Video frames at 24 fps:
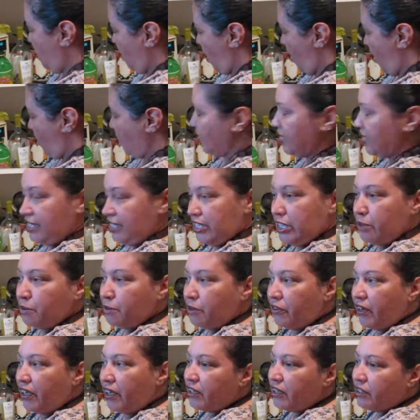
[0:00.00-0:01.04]
Haven't seen them
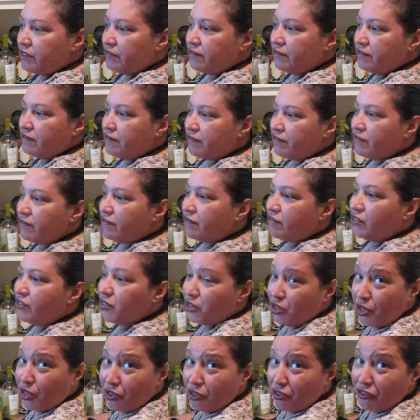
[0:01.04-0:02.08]
around. If you
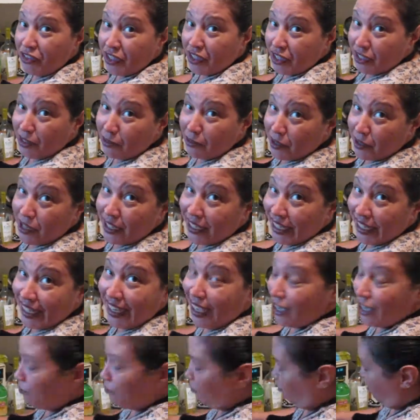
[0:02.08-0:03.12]
know of any where I can
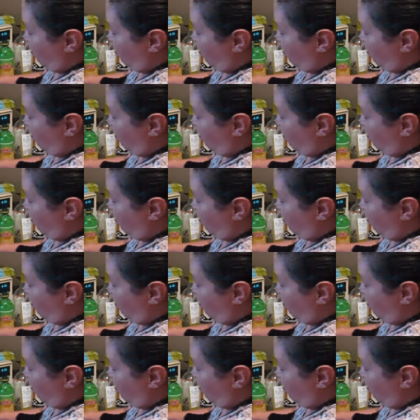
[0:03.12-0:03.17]
get them